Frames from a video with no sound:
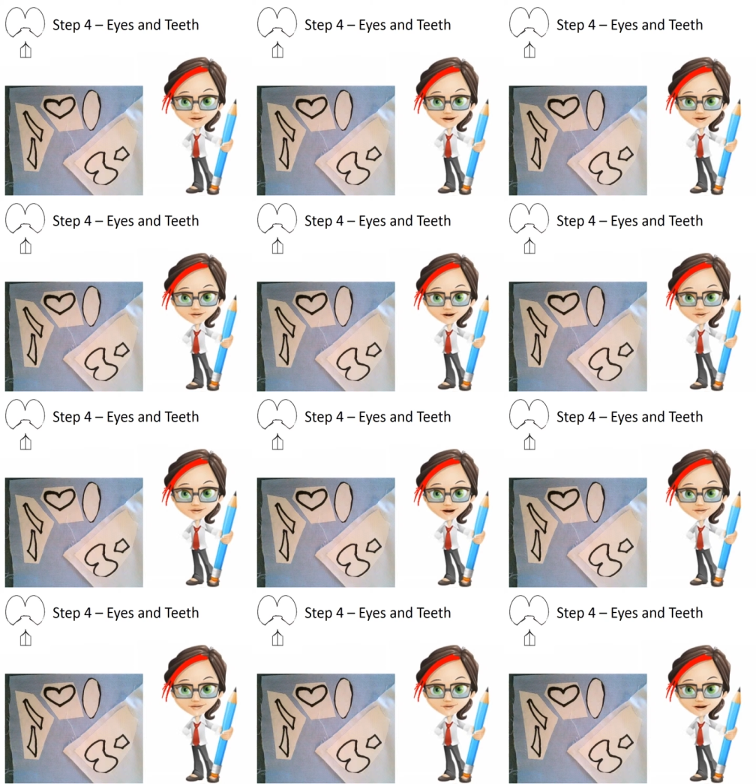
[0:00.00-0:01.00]
The eye
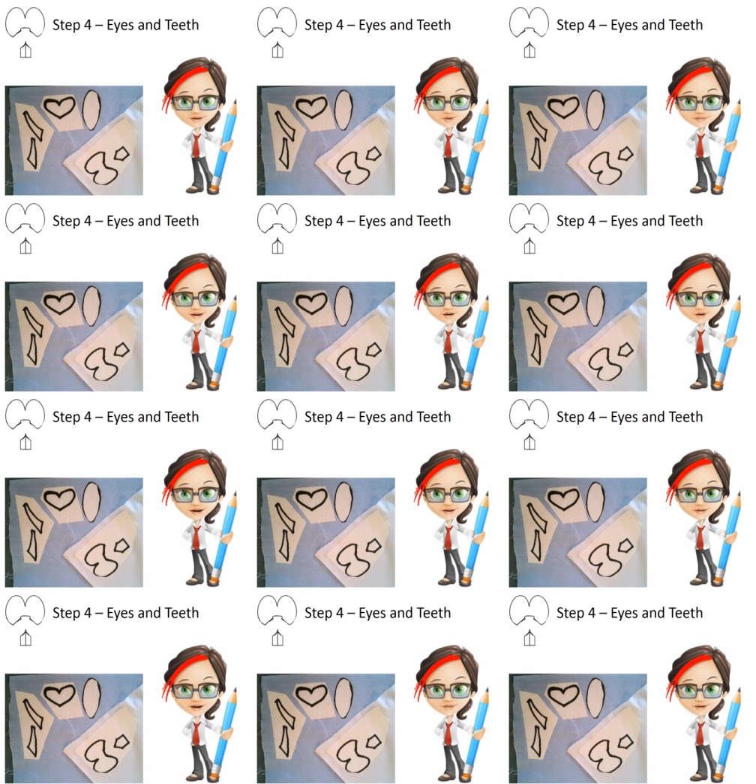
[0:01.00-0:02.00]
background and the
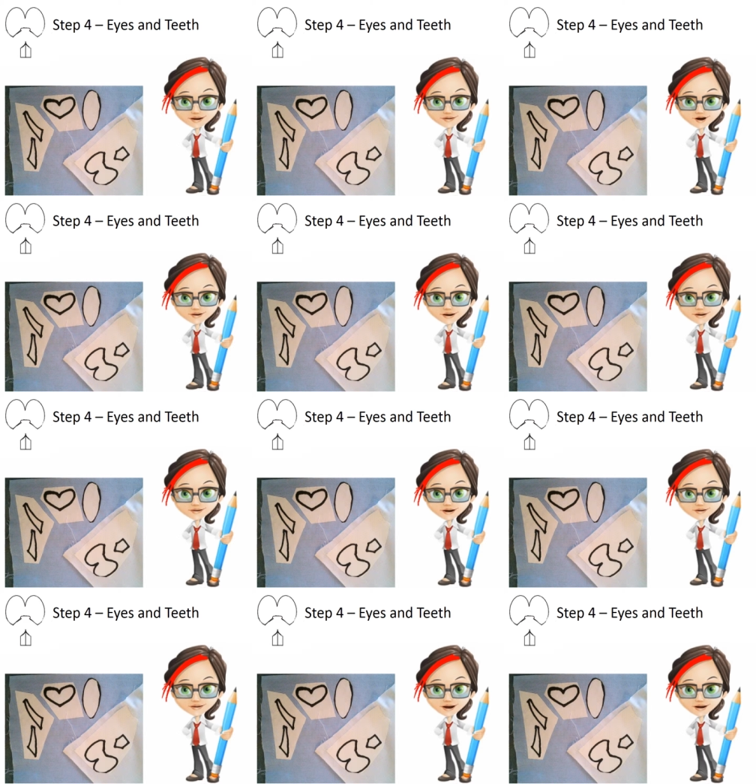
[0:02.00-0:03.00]
teeth are cut from the
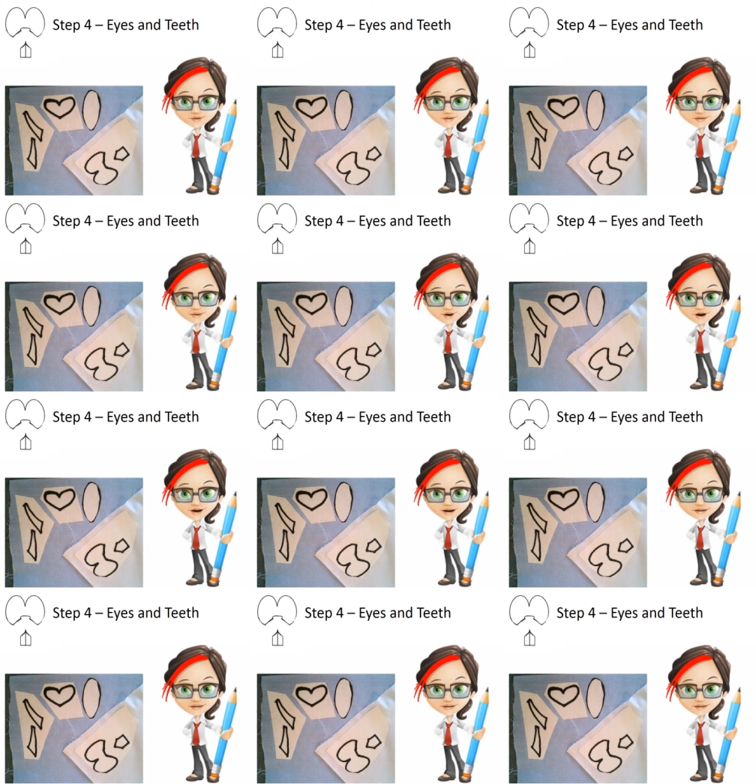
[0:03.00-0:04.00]
3rd fabric
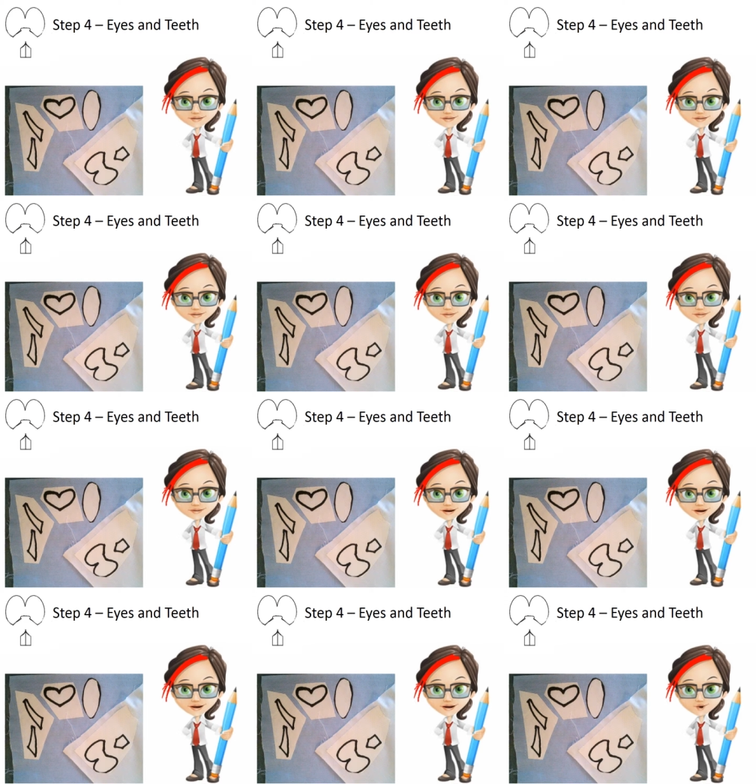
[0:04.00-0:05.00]
choice.
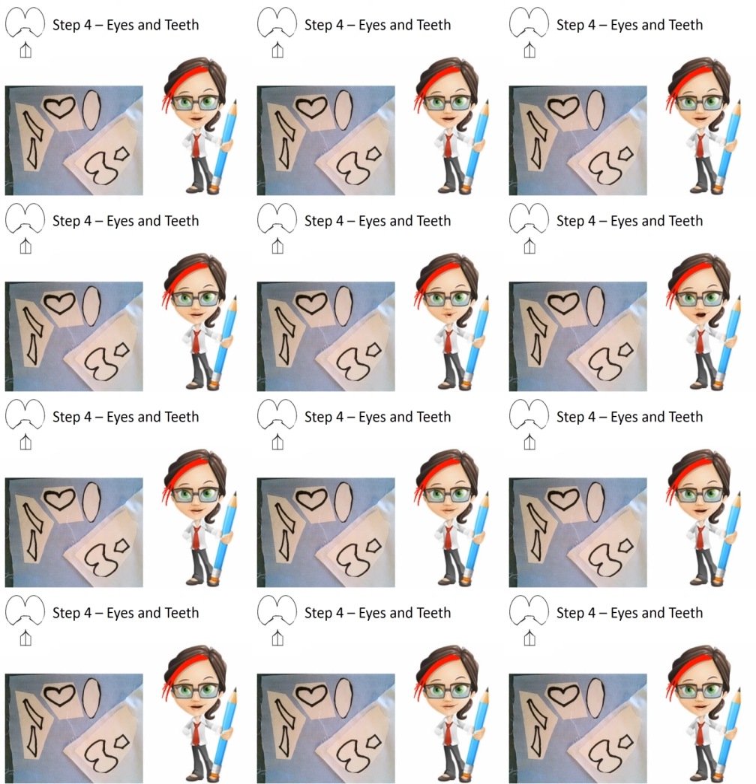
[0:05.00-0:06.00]
I used a white
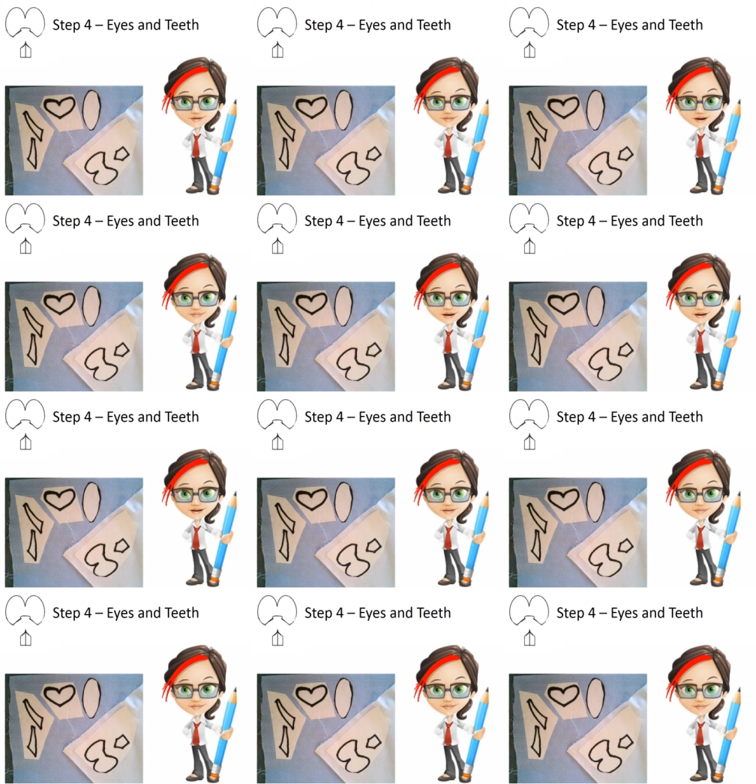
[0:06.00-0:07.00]
fabric for
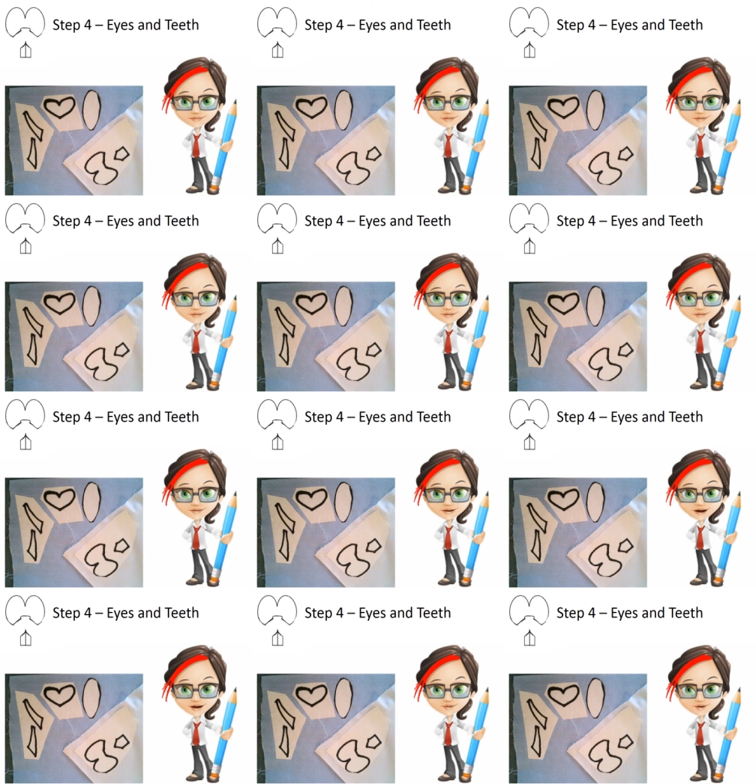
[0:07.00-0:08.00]
this.
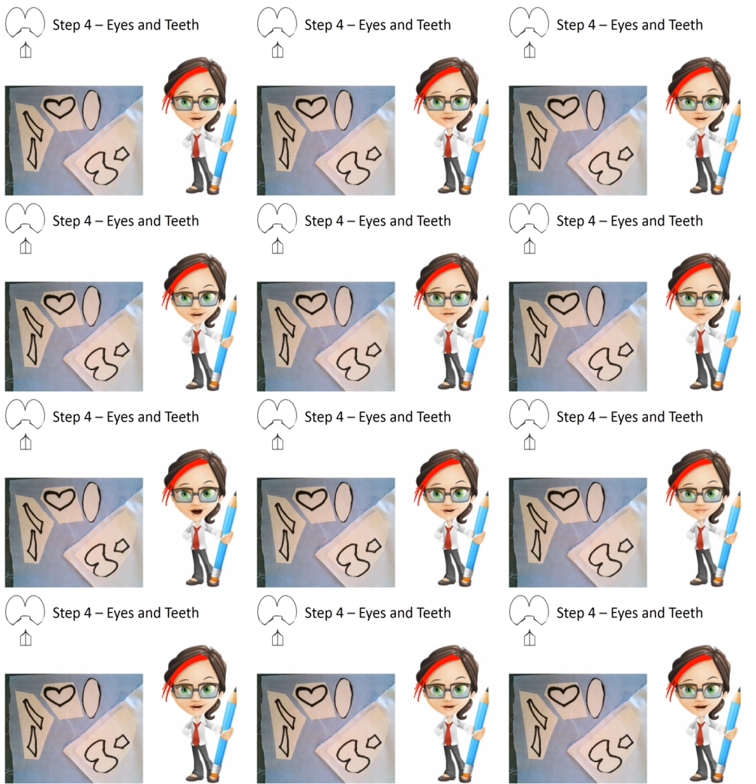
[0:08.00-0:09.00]
Cut roughly
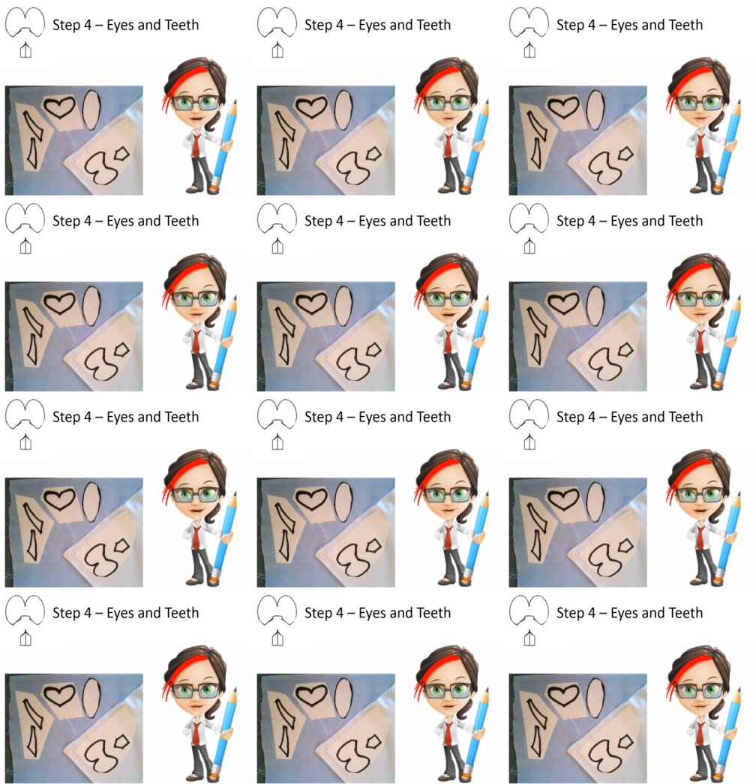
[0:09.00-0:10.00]
around the pattern
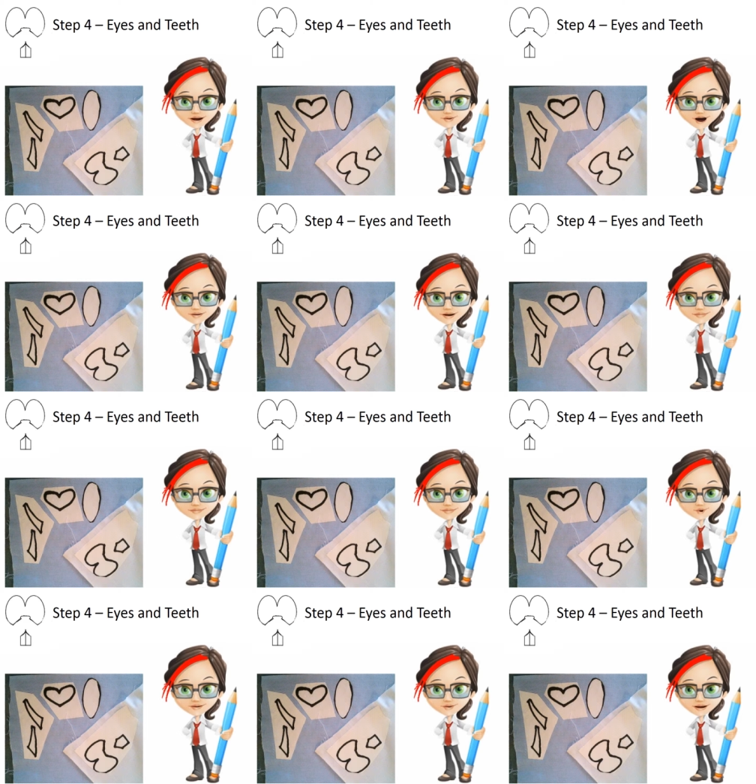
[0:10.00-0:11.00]
pieces on the
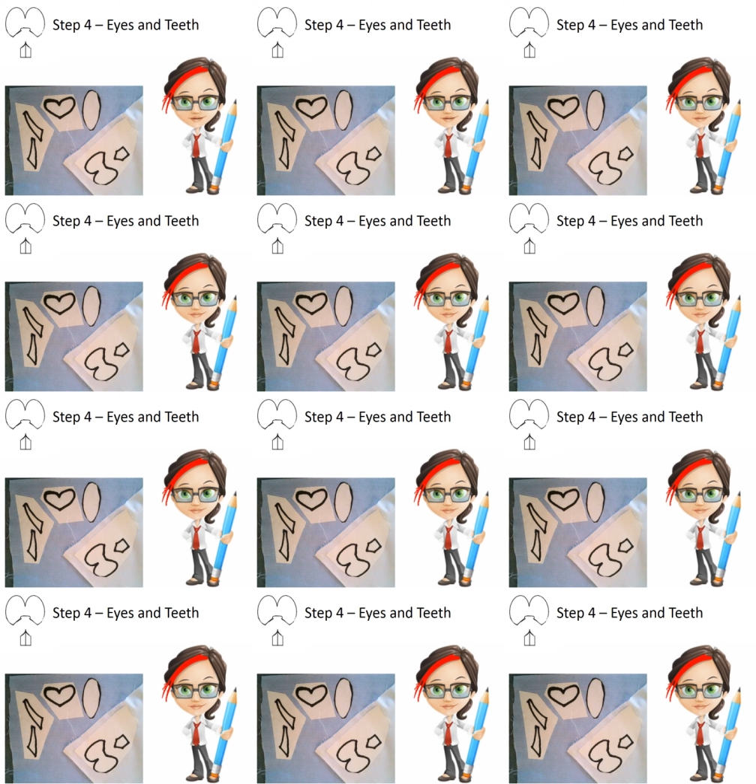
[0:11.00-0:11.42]
double-sided webbing.